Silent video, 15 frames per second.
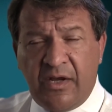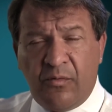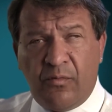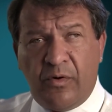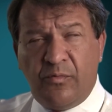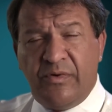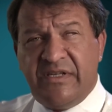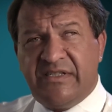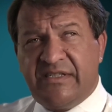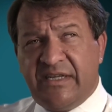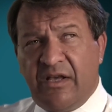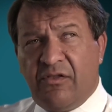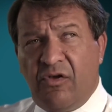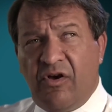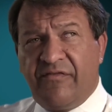When we
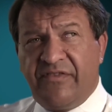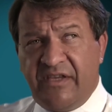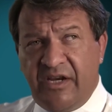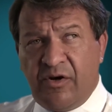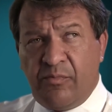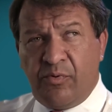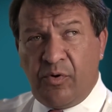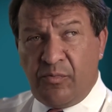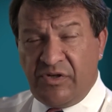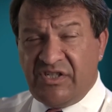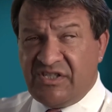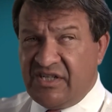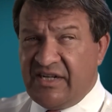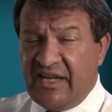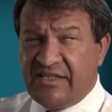sell off the airport, which
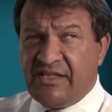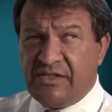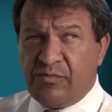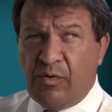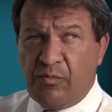is in essence